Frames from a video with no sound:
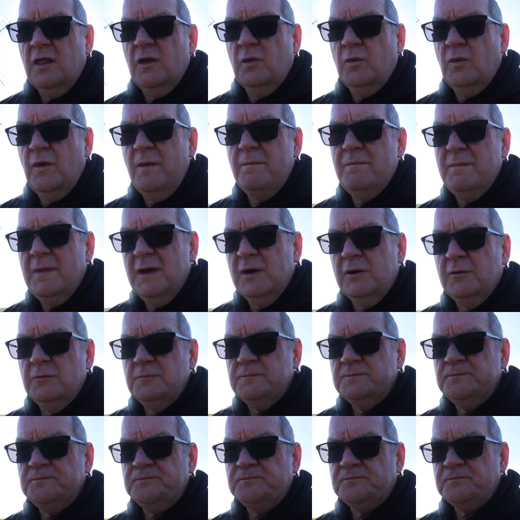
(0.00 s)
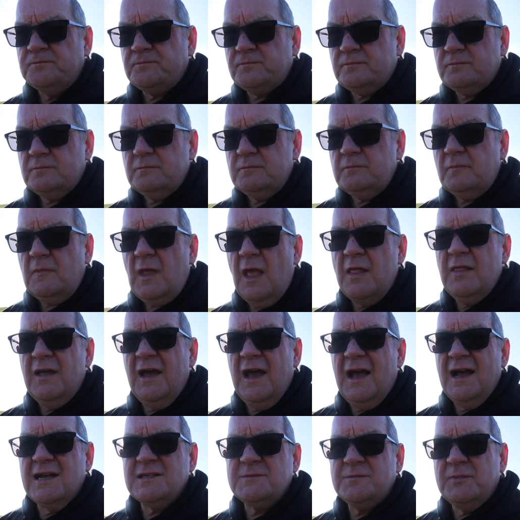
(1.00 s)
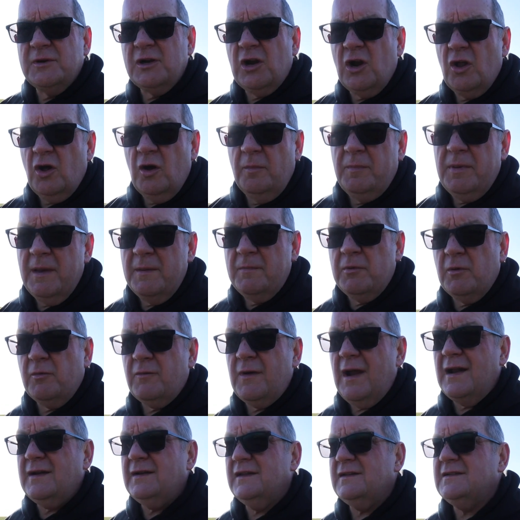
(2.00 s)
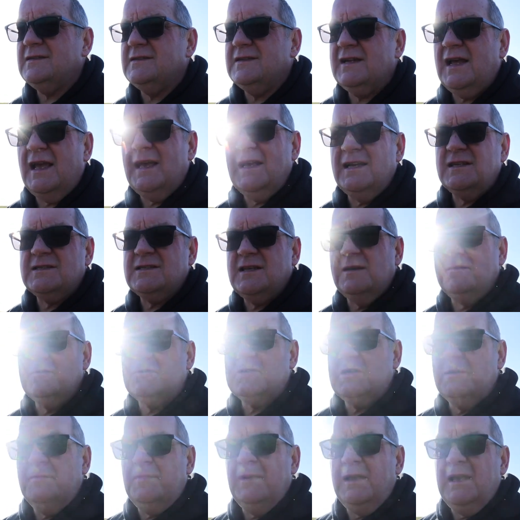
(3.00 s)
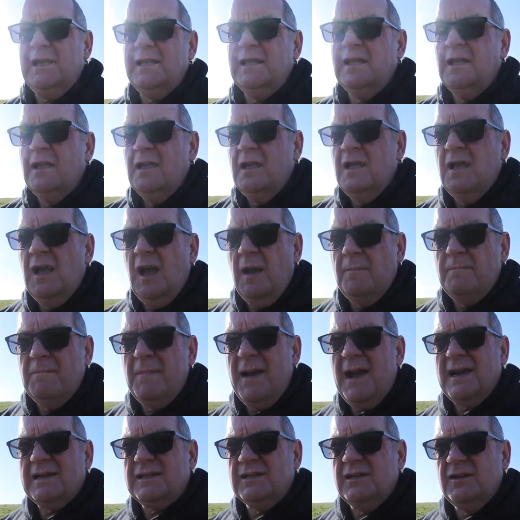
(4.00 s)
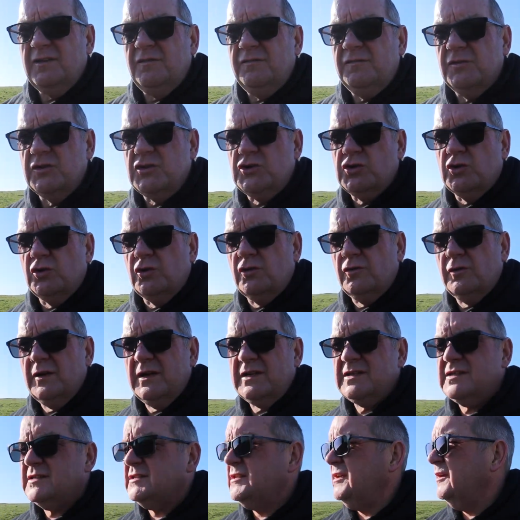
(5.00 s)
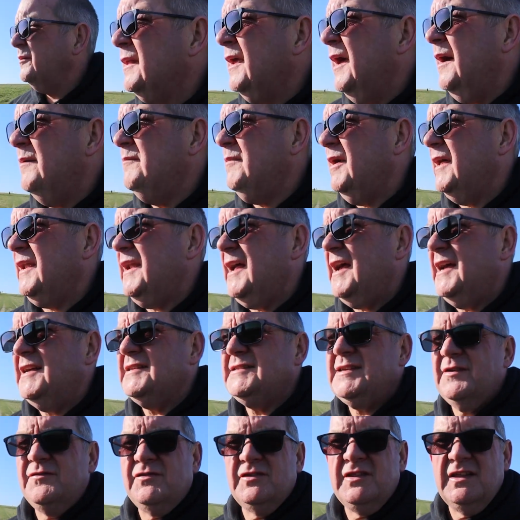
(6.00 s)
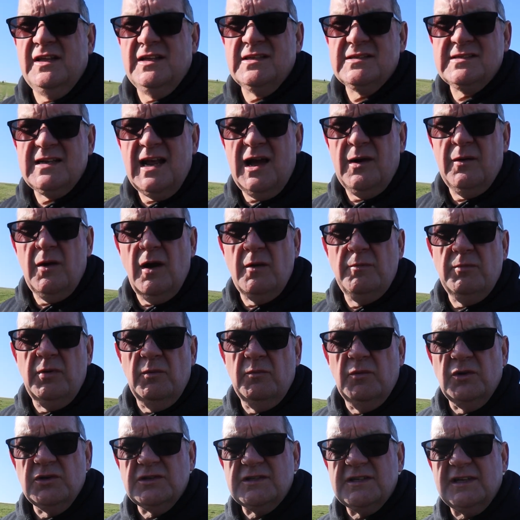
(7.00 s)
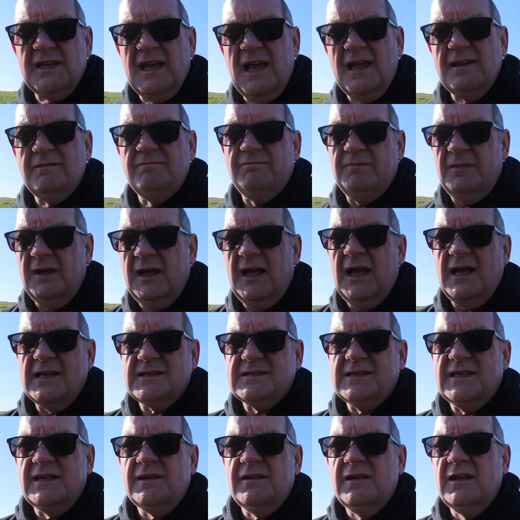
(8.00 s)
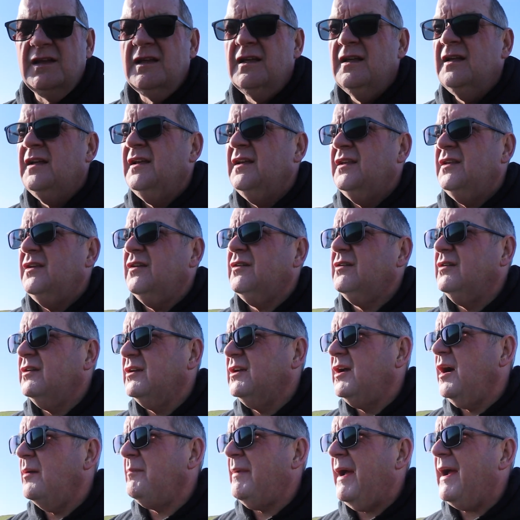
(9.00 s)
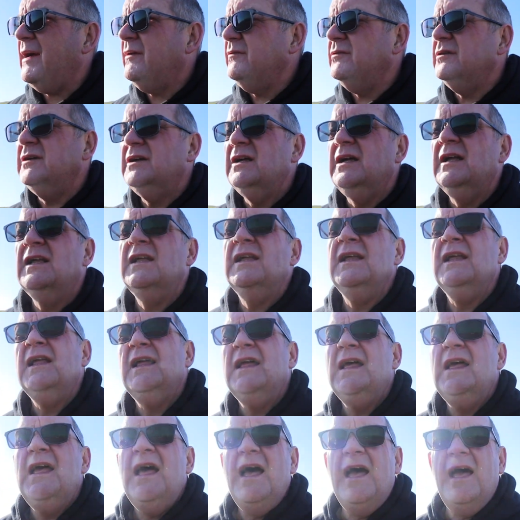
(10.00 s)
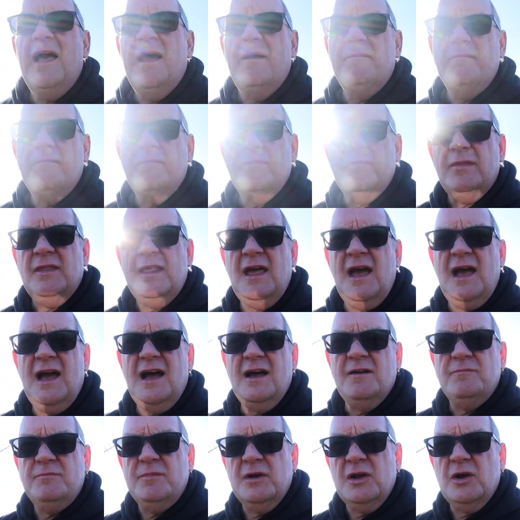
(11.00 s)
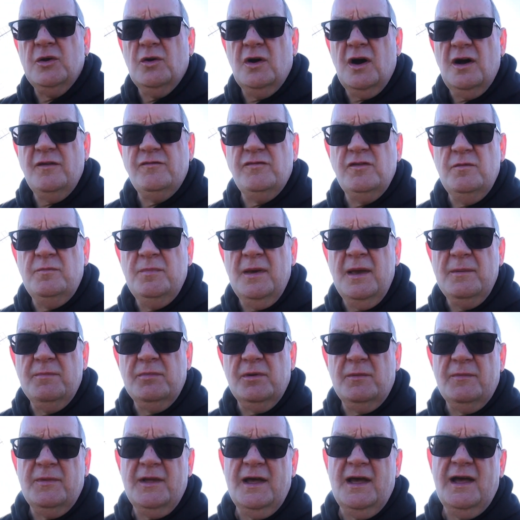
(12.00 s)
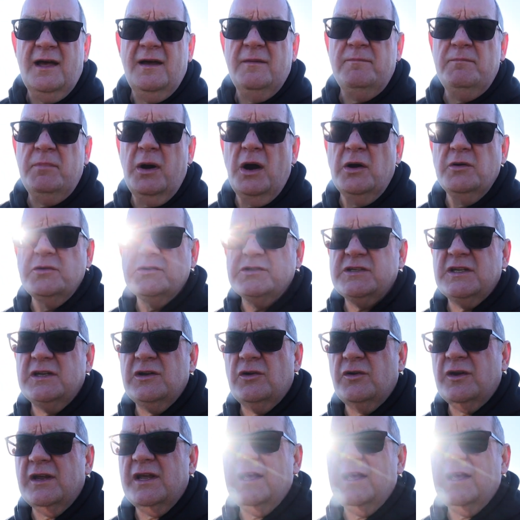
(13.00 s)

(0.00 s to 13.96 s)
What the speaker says: The windmill, there has been a lot of people around it today. It seems to be a magnet for tourists, and as everything's now open once again, as in you can come out, there have been quite a few people up there posing on